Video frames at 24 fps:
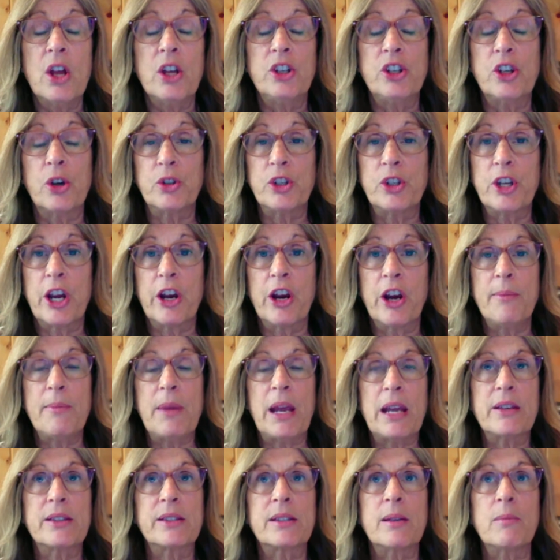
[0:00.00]
doTERRA
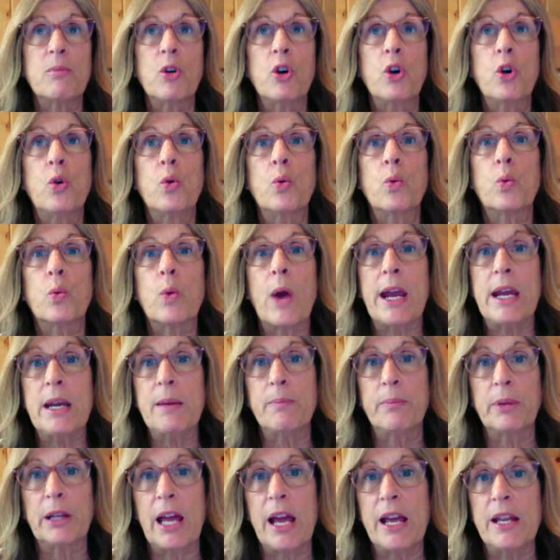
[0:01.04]
makes some
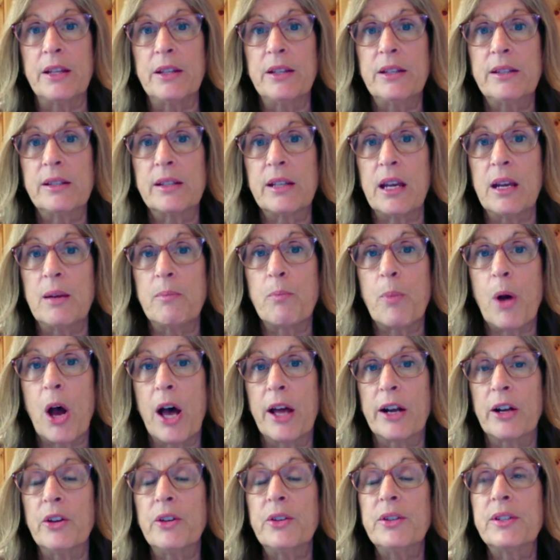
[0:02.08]
great blends in
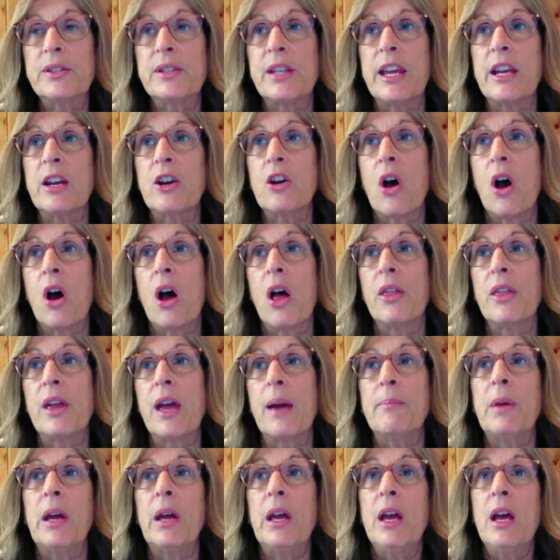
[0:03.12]
bottles. They call
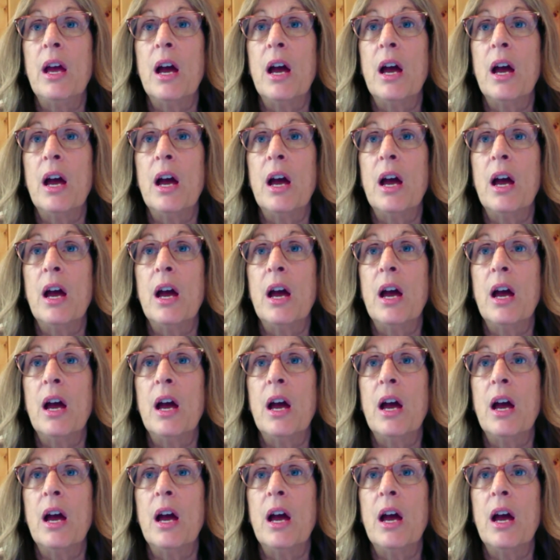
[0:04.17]
them